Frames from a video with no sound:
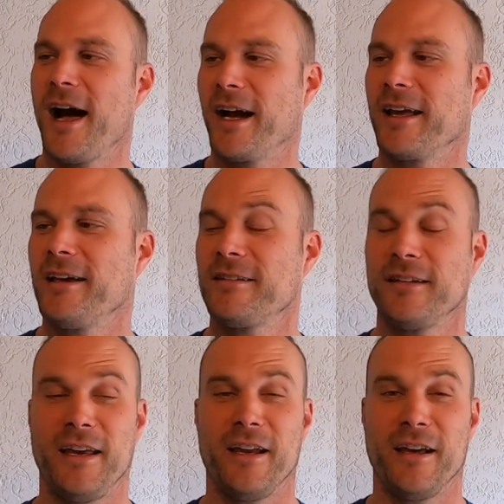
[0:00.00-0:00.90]
I guess
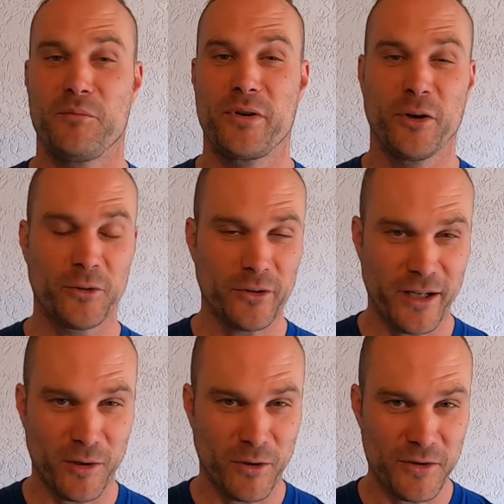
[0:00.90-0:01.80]
in a
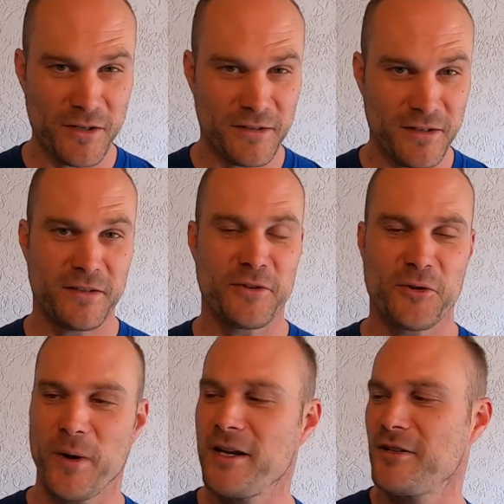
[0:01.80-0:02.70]
purely emergency
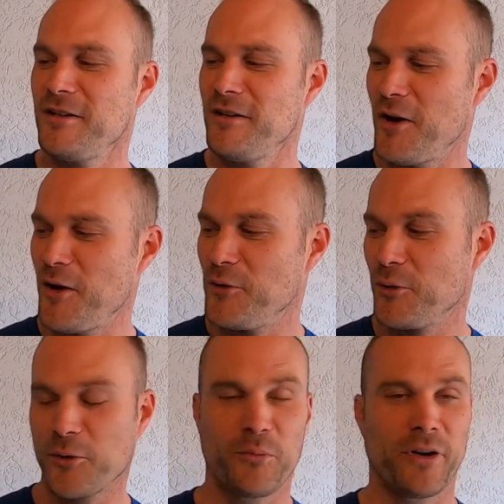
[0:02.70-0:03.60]
situation,
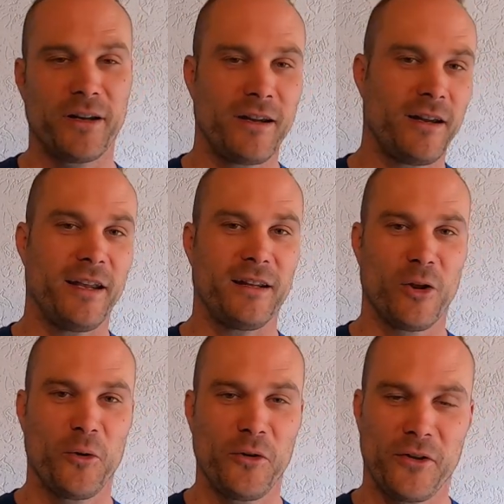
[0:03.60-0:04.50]
you could put it in a
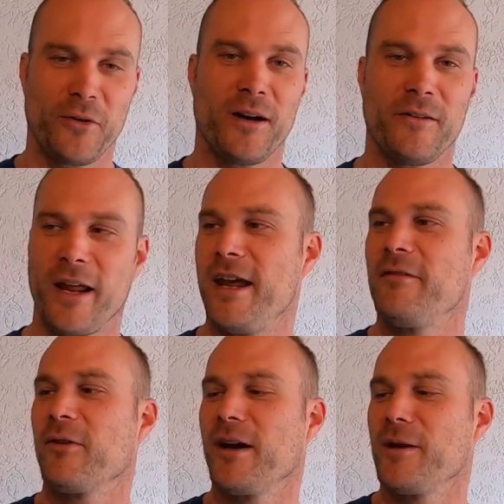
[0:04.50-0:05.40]
low to the ground
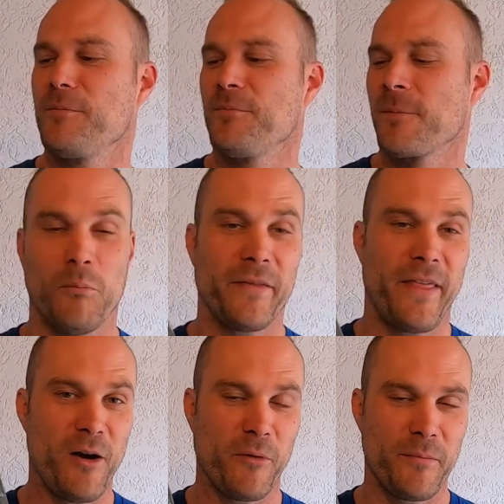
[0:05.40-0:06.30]
A-frame, but
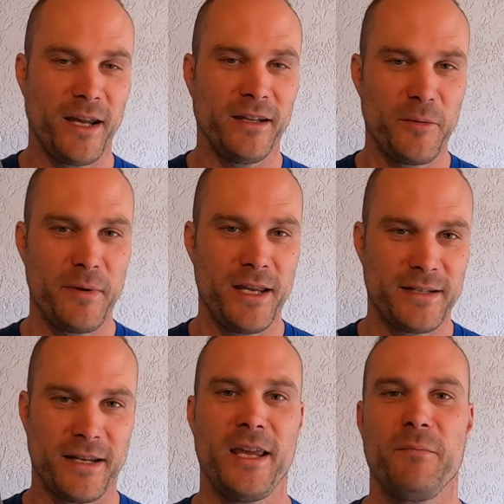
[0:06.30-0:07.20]
that would mainly be
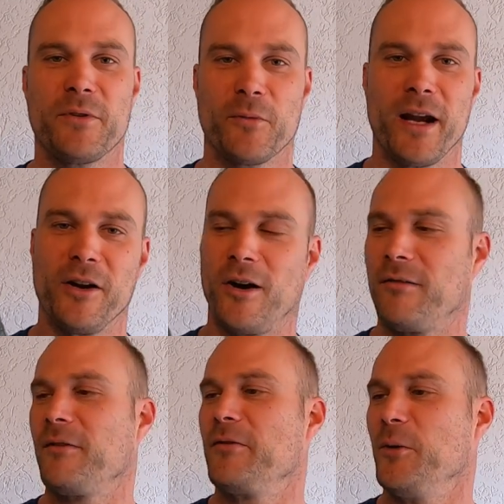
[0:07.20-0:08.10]
to keep the rain
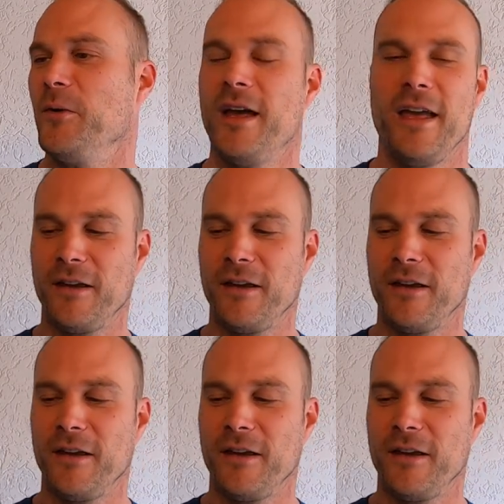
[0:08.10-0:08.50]
off of you.